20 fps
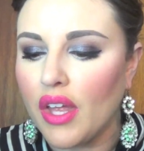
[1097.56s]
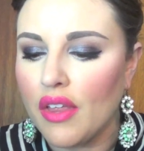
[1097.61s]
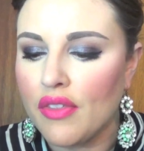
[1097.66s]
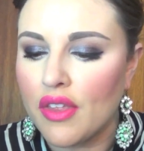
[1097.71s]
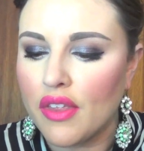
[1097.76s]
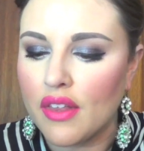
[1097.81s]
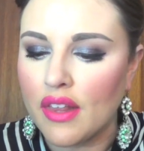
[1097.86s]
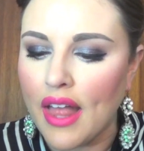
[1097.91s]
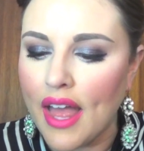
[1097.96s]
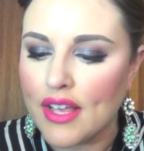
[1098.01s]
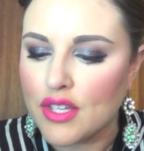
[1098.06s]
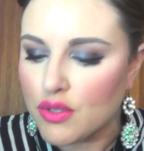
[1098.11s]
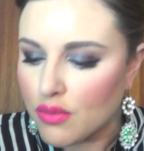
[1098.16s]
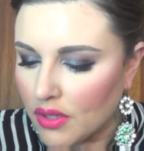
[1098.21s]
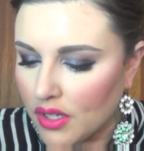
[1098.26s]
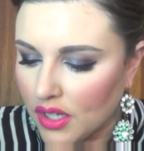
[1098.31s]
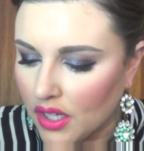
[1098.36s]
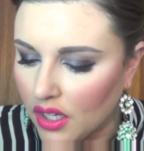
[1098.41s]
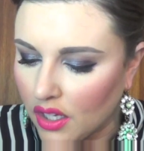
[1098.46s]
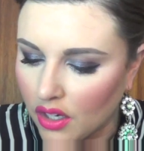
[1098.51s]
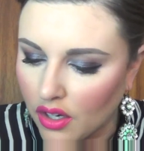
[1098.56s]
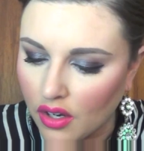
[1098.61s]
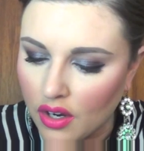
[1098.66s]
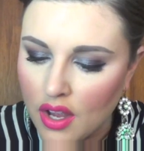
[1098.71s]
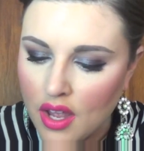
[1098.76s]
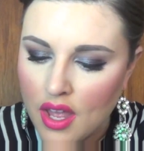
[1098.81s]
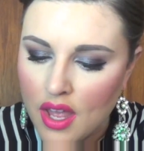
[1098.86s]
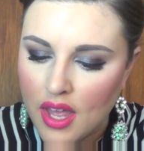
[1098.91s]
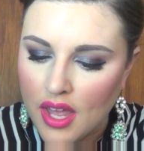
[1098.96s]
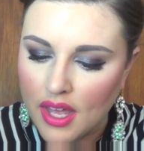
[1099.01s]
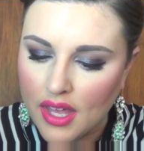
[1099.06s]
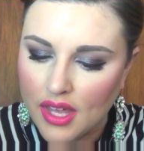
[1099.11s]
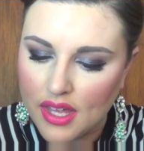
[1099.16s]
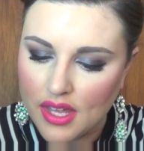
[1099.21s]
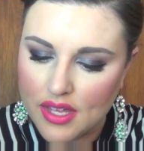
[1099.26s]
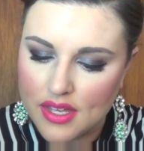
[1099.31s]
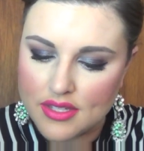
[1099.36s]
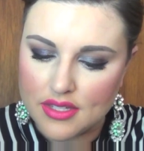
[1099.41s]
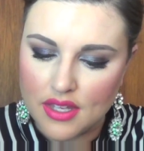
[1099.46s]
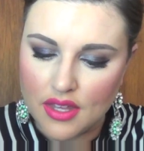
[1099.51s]
And then the last one here
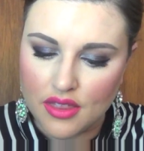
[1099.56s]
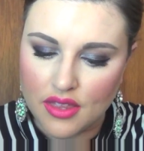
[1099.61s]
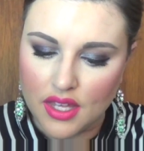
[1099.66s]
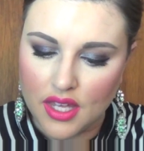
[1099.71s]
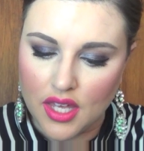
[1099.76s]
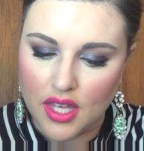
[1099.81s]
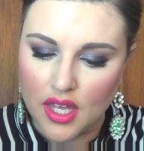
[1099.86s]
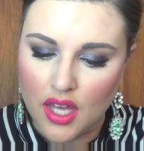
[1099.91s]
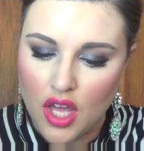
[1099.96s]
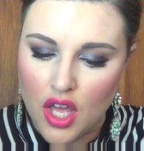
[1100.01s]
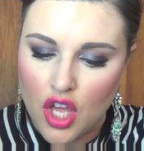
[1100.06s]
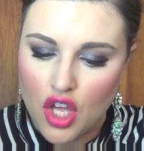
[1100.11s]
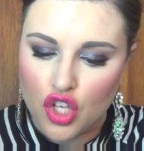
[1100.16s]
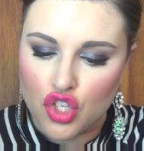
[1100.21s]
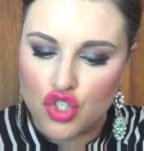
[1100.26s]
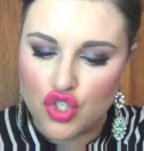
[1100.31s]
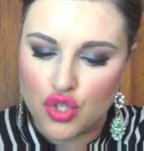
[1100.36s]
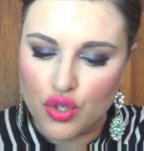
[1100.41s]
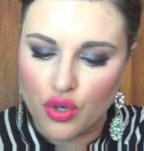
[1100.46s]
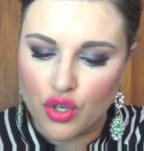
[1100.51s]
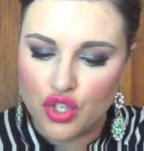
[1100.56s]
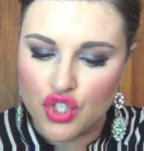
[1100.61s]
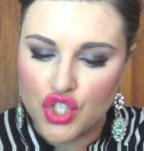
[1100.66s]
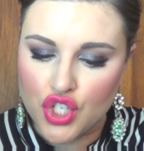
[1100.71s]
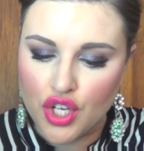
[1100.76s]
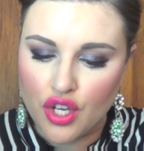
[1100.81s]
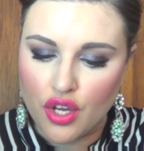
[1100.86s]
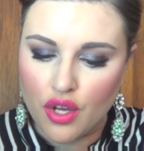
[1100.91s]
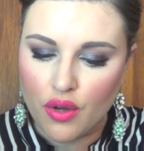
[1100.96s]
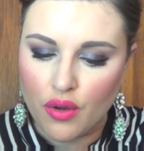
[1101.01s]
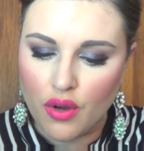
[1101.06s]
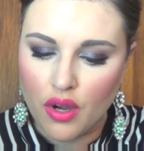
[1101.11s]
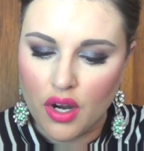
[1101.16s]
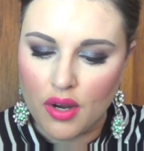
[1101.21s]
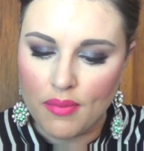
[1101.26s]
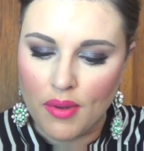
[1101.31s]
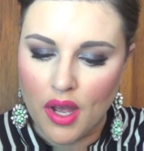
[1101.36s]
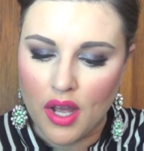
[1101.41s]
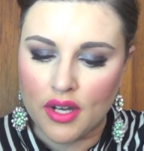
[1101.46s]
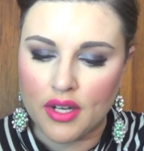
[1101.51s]
is the Giorgio
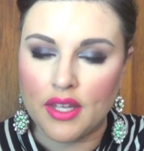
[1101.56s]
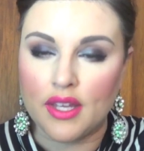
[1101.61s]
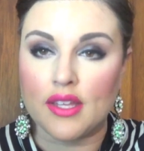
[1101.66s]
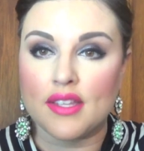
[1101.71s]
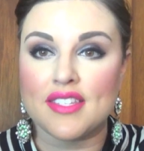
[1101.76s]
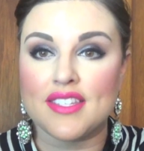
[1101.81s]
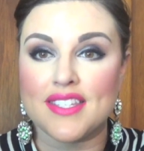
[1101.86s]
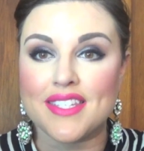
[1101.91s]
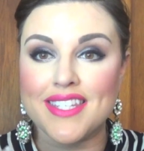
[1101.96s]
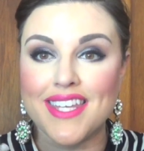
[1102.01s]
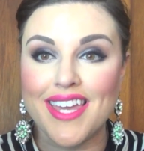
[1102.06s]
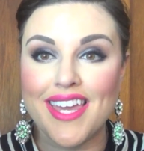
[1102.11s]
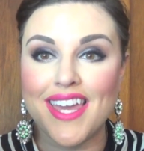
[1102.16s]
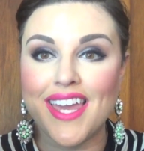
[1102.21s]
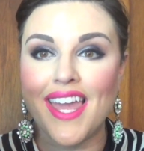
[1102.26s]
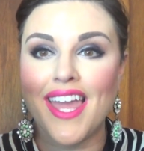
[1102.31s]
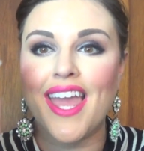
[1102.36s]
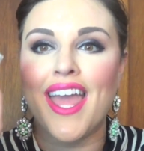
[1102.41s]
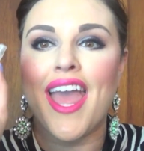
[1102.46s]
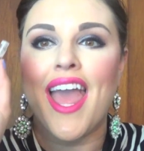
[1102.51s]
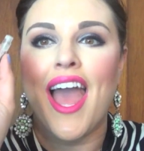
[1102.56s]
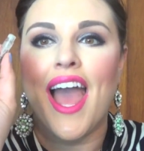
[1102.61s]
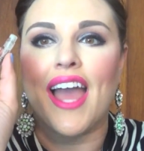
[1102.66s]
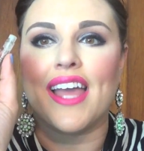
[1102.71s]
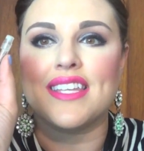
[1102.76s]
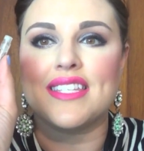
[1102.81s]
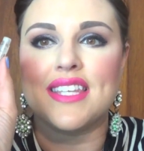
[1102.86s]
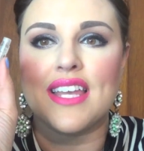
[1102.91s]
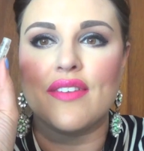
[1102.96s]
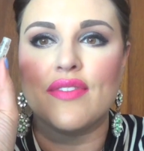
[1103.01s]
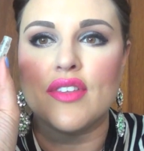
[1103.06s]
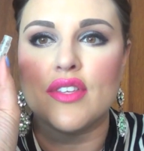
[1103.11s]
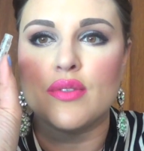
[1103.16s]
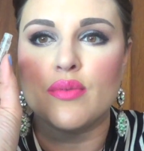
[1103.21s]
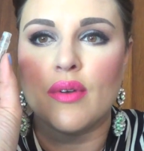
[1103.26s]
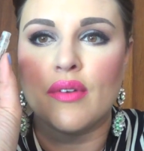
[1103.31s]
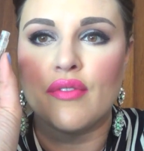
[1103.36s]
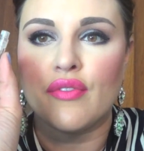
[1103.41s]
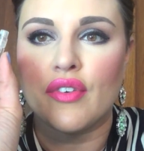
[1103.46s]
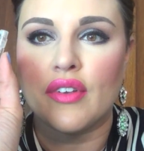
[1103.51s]
Armani C. I saved
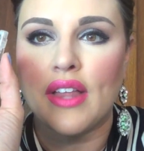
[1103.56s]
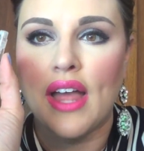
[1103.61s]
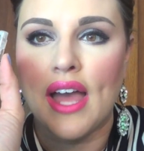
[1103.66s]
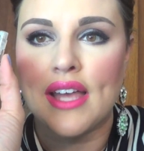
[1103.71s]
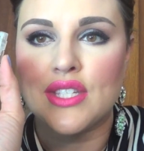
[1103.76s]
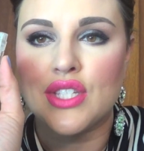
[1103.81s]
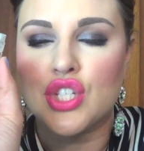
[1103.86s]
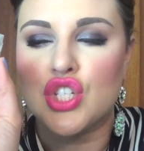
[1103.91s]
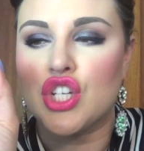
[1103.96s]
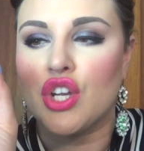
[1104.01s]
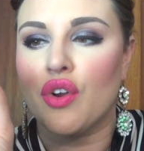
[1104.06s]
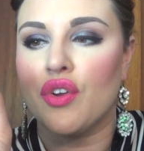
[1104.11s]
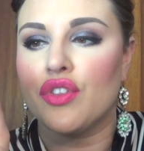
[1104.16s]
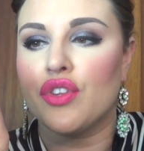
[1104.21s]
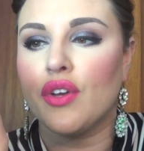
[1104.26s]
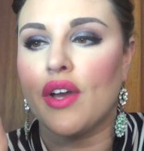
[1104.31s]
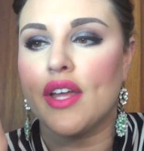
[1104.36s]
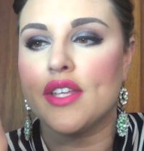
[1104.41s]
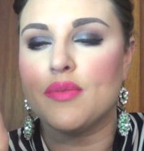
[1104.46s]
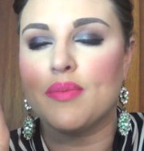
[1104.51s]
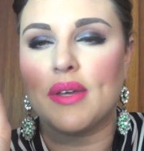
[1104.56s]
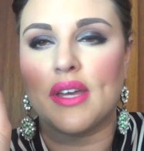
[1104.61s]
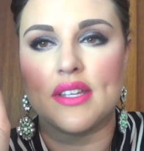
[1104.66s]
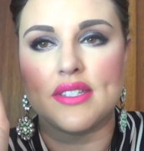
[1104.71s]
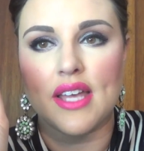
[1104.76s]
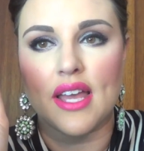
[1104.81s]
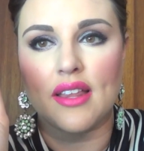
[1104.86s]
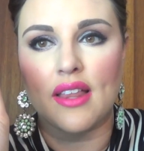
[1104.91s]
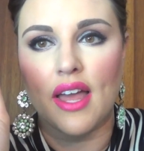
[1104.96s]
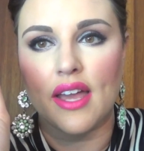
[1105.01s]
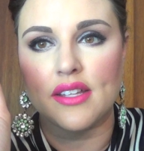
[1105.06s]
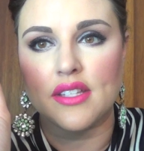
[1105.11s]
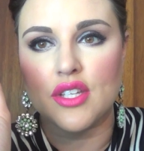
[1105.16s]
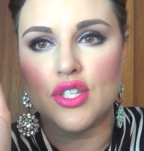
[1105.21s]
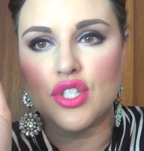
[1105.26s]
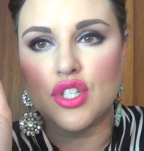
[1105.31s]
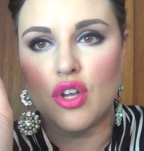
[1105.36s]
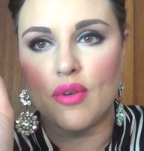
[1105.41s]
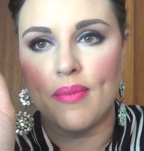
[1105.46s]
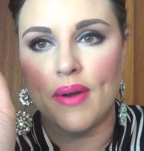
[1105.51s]
this one for last to share with you guys because I liked
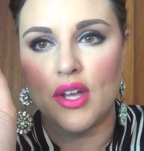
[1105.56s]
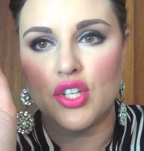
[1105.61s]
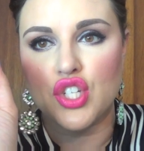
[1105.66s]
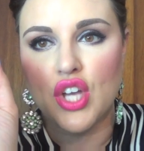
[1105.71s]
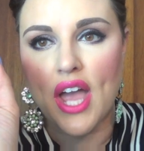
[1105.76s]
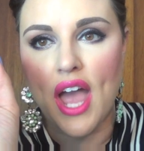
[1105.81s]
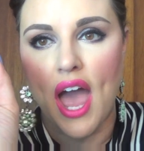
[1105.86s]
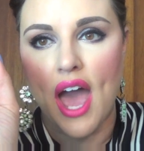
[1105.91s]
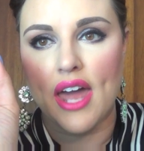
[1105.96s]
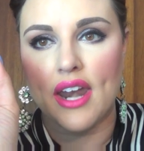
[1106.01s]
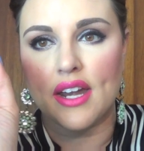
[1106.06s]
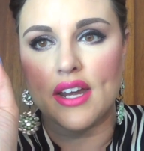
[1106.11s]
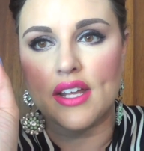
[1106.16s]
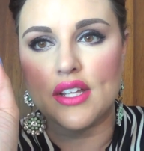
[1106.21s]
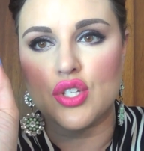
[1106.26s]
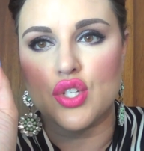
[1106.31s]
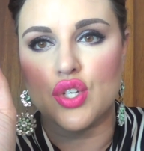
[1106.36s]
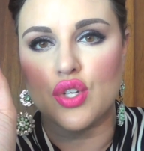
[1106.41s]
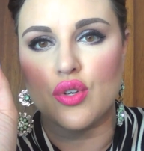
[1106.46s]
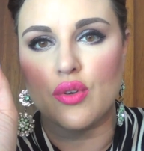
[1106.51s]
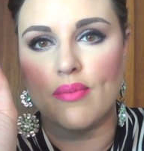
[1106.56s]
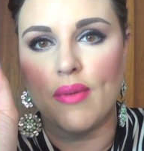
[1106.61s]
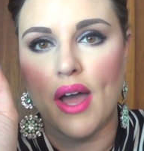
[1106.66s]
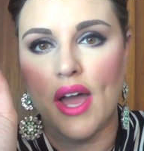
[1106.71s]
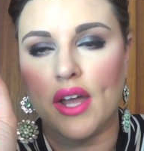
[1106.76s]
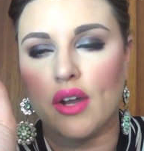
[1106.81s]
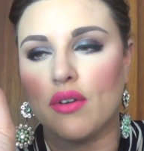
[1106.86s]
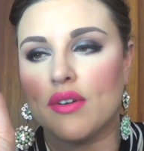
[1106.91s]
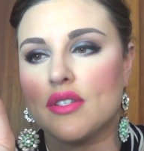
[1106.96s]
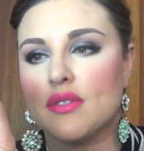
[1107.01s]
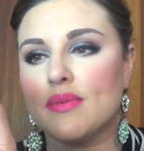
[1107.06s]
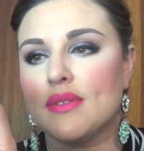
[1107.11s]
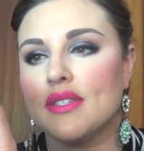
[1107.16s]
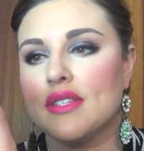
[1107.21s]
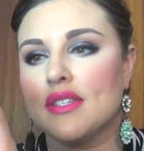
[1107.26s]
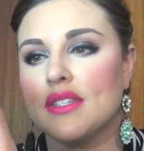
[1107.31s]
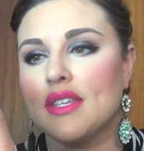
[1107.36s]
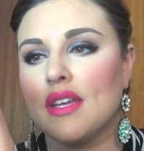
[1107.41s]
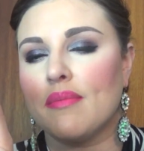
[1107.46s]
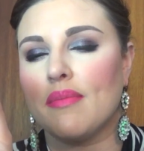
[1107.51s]
it so much I added it to my
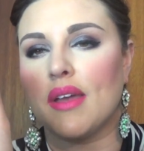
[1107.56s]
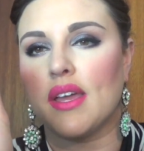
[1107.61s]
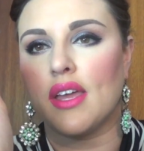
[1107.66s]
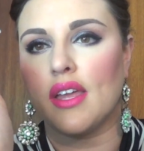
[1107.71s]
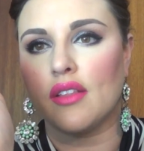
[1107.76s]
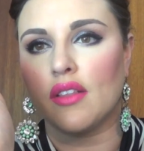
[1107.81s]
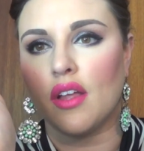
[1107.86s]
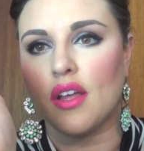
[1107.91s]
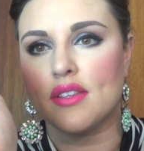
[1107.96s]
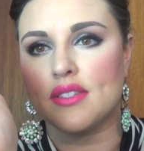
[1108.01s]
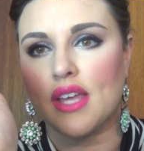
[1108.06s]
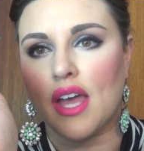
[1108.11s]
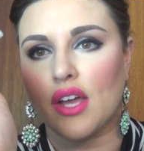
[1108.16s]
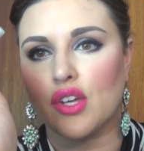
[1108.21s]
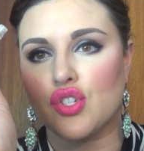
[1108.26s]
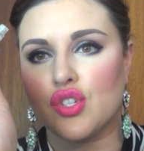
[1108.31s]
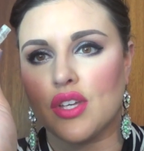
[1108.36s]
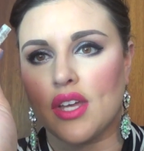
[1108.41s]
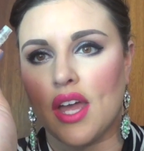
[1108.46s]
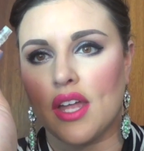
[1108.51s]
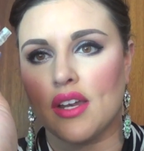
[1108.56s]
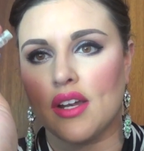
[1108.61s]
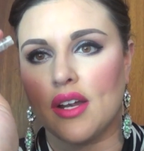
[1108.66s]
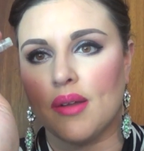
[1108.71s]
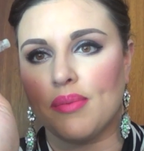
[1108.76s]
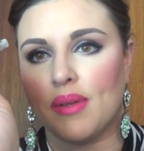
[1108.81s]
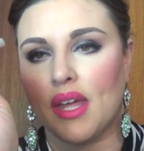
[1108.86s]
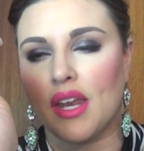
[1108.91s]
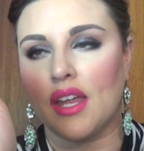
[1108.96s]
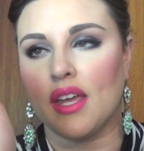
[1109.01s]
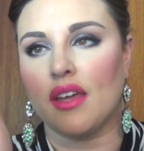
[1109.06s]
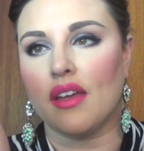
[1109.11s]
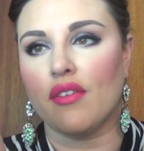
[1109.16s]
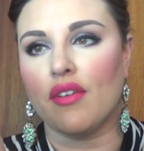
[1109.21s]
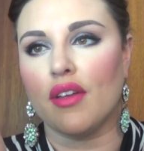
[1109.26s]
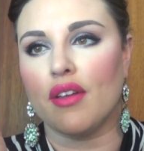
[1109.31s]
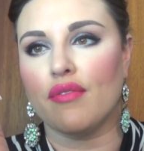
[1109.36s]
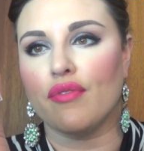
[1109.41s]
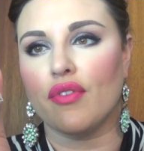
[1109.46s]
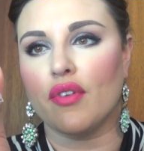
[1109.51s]
Christmas list, and my in-laws actually ended up getting
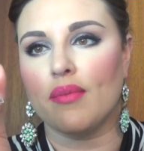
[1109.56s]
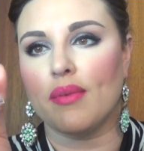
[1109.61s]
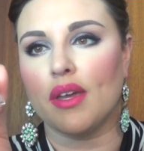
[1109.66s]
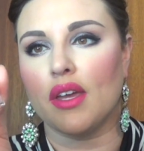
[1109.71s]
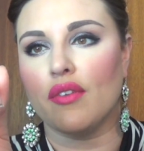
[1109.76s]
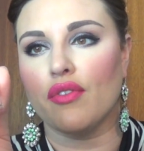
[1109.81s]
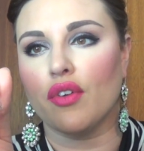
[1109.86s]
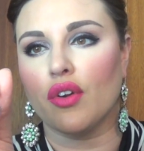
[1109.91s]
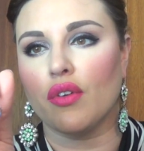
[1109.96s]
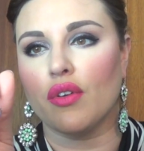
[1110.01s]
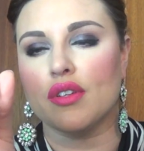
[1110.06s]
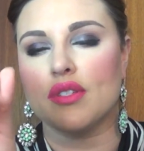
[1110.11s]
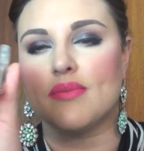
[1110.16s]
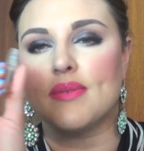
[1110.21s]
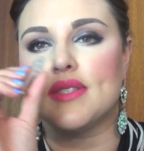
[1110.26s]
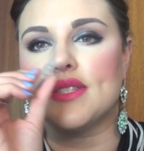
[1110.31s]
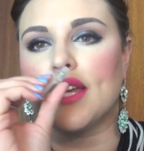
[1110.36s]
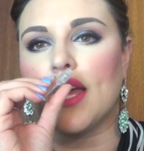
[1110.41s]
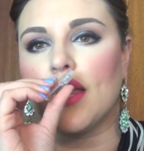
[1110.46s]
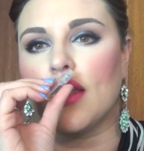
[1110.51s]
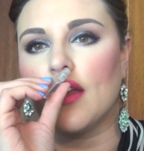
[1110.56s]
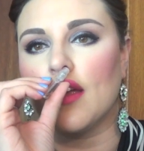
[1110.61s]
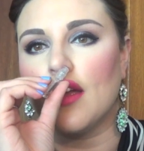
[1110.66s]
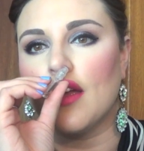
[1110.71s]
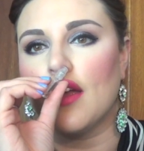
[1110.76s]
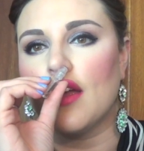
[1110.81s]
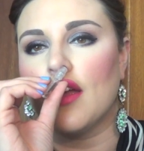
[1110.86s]
it for me for Christmas, and